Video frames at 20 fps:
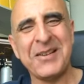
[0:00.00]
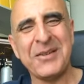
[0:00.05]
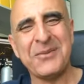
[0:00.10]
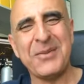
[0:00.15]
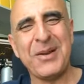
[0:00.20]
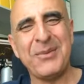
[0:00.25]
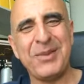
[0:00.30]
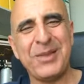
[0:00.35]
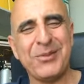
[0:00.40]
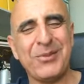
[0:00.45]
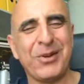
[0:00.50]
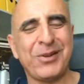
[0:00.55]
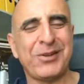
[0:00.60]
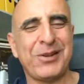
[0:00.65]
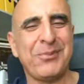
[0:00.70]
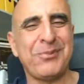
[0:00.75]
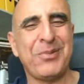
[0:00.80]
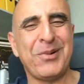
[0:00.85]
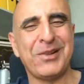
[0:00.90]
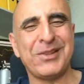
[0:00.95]
may be the most
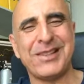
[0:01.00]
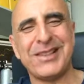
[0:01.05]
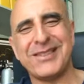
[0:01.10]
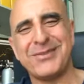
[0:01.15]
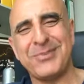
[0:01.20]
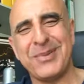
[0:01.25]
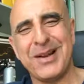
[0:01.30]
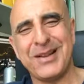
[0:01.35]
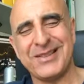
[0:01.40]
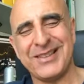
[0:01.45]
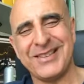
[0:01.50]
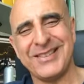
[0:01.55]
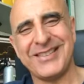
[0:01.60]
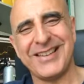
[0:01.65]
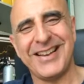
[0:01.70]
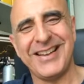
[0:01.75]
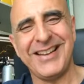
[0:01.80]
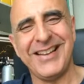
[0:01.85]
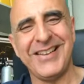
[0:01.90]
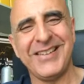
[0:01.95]
important part in
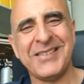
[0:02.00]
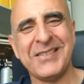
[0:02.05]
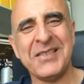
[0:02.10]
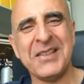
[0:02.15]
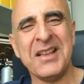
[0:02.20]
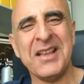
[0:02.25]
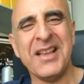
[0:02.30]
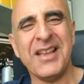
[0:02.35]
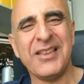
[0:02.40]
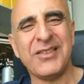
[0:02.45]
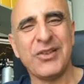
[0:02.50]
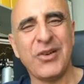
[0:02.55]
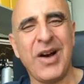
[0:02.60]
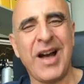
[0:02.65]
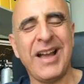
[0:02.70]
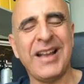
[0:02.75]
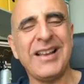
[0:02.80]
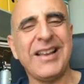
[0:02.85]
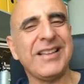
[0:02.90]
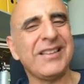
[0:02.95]
trading. So
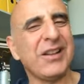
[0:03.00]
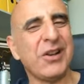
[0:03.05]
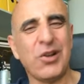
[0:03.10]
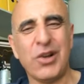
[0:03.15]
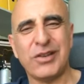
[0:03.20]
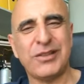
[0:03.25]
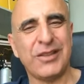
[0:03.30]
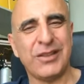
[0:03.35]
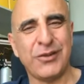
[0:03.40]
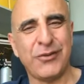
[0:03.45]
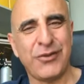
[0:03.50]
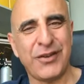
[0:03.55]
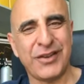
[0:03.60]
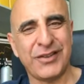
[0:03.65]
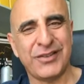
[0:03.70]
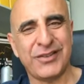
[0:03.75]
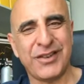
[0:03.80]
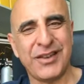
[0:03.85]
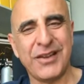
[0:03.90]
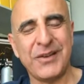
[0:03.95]
I learned a lot in the
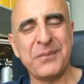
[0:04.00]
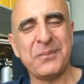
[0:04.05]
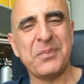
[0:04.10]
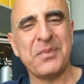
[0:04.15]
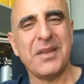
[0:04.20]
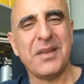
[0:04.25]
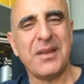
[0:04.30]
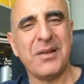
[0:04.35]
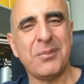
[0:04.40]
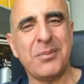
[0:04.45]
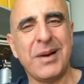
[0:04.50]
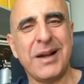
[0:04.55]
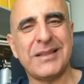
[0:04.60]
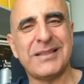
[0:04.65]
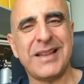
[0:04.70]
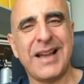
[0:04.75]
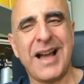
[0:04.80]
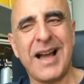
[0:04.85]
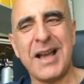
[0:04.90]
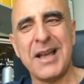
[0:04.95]
first year, but
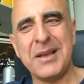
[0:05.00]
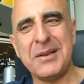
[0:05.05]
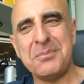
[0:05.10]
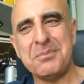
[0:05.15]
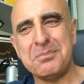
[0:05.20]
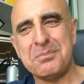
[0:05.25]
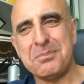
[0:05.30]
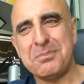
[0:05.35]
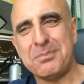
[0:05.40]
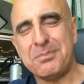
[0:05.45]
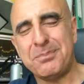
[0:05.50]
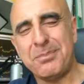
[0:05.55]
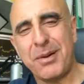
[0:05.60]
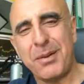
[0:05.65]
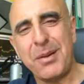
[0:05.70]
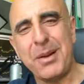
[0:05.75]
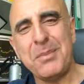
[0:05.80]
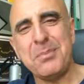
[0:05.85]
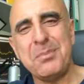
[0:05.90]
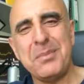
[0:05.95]
I
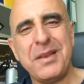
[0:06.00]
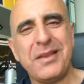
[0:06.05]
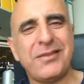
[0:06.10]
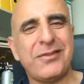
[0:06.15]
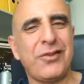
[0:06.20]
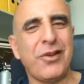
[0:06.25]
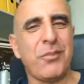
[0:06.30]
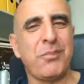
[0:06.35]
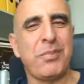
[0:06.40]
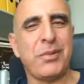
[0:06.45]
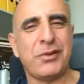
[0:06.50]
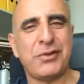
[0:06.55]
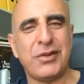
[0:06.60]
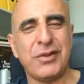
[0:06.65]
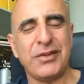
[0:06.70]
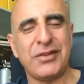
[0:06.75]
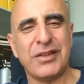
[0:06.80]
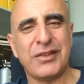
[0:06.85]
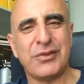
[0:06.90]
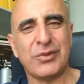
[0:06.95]
probably missed the
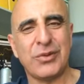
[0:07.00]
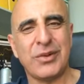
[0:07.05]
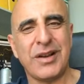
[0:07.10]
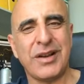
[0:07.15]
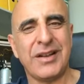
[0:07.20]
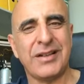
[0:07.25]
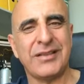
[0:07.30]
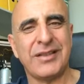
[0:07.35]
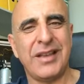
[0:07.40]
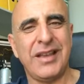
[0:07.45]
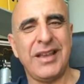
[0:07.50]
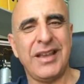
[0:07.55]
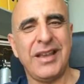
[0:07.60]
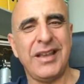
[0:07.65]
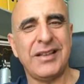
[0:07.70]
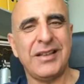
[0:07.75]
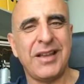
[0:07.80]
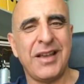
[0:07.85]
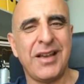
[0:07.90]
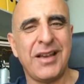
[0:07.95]
opportunity to learn in
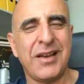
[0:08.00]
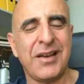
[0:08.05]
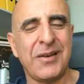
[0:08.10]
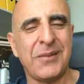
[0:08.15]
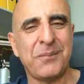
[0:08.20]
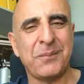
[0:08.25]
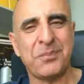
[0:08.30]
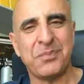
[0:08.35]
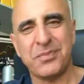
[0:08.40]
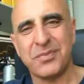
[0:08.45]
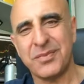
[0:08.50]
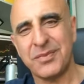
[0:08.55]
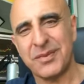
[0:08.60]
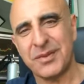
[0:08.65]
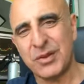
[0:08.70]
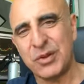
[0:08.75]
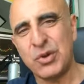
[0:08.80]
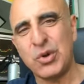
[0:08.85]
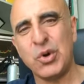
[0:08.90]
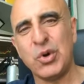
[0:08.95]
um,
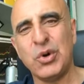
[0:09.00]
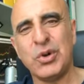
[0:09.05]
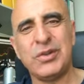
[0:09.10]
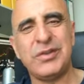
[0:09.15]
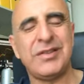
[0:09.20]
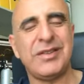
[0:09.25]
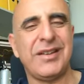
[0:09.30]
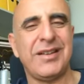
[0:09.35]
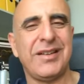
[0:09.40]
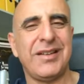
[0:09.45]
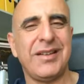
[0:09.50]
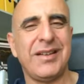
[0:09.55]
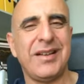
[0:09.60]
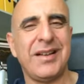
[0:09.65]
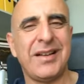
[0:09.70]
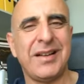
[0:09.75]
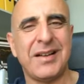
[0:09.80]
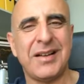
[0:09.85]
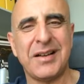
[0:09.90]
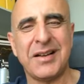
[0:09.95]
good,
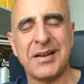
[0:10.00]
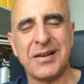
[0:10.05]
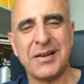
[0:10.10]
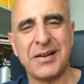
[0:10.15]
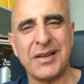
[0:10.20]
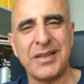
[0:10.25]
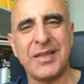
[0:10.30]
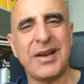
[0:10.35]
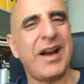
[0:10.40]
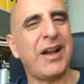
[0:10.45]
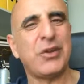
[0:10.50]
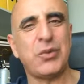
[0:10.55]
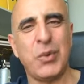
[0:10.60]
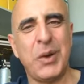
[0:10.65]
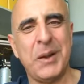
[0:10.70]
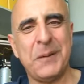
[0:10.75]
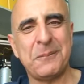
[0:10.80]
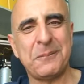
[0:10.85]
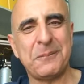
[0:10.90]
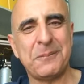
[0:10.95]
uh, in the right way.